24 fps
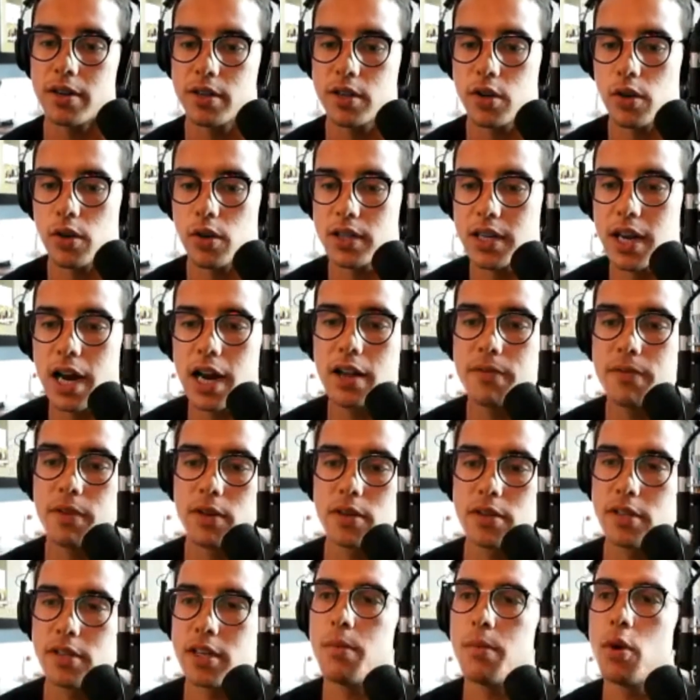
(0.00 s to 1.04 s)
So it's kind of a
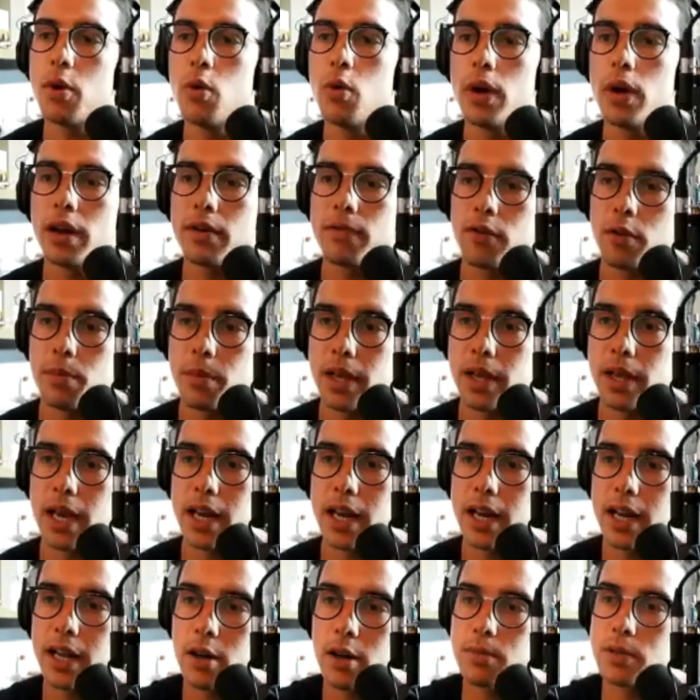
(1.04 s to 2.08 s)
double win for me. I get
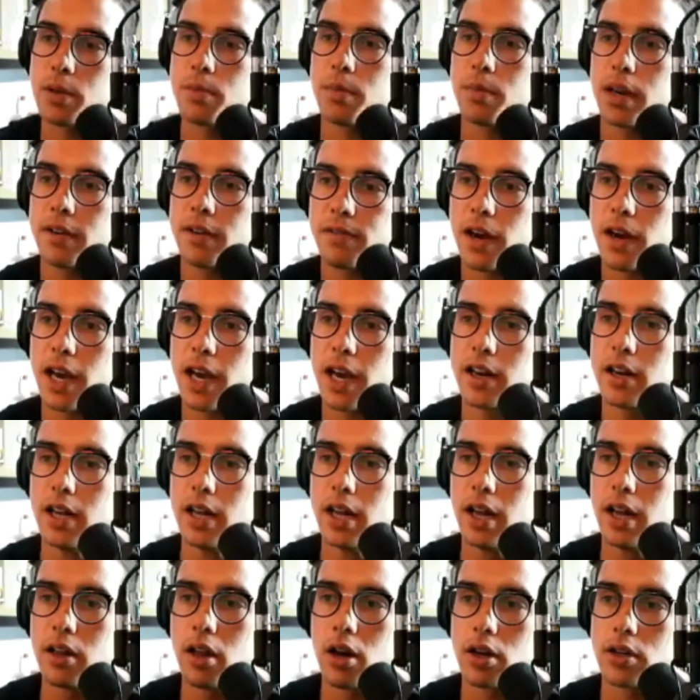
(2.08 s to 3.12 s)
to help somebody find
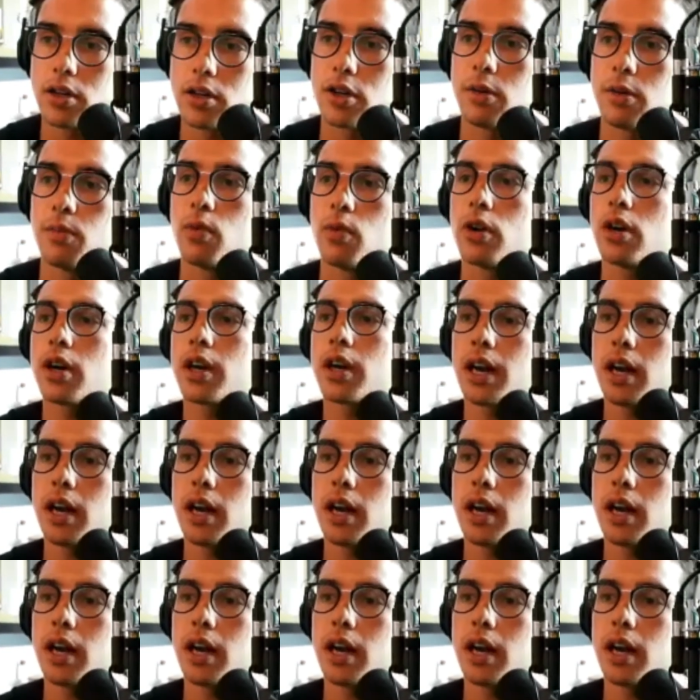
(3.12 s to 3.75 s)
long term work,